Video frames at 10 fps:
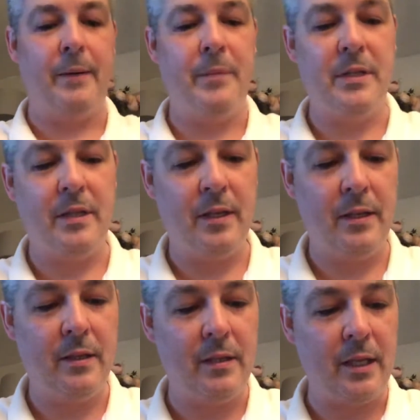is they
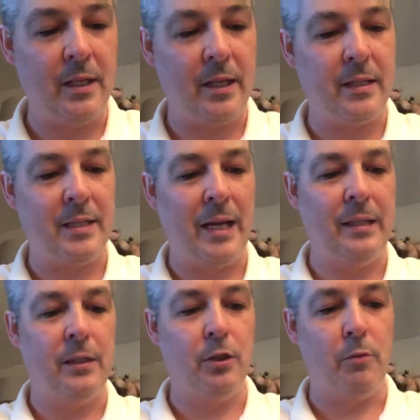tend to get
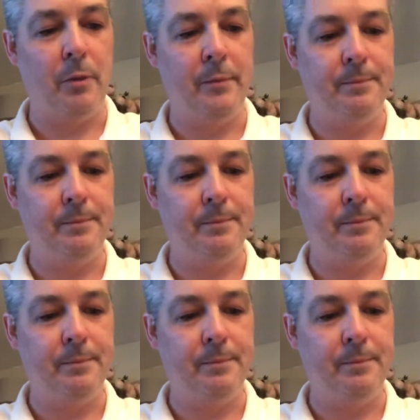tangled up.